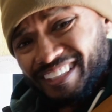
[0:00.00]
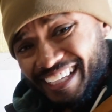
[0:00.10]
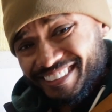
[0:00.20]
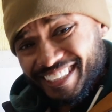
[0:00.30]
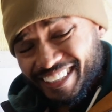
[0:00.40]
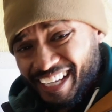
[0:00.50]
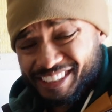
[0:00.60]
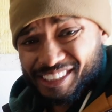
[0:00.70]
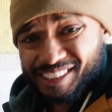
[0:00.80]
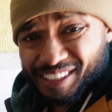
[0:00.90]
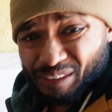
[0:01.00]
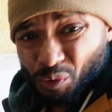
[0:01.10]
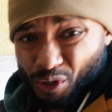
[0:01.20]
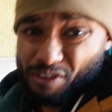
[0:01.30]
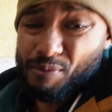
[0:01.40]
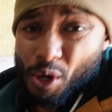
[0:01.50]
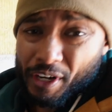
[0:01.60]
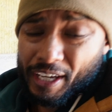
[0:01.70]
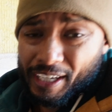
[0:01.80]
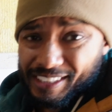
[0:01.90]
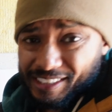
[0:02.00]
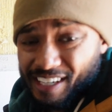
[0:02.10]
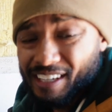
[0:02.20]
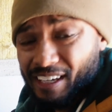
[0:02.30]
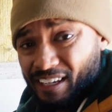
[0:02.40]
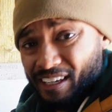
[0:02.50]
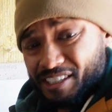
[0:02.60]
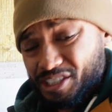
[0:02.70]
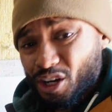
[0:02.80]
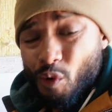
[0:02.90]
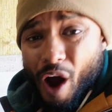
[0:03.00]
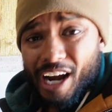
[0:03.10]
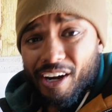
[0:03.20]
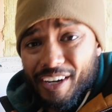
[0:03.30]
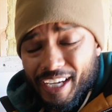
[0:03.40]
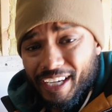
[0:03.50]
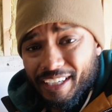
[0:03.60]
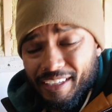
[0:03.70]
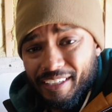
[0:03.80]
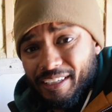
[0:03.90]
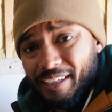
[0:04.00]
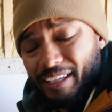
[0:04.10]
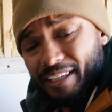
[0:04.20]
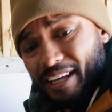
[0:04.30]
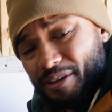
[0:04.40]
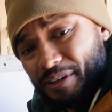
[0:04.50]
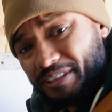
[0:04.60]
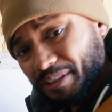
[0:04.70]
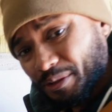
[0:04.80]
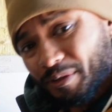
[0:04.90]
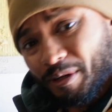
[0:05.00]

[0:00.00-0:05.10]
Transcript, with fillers: the last thing that's worth noting is just our wiring and other little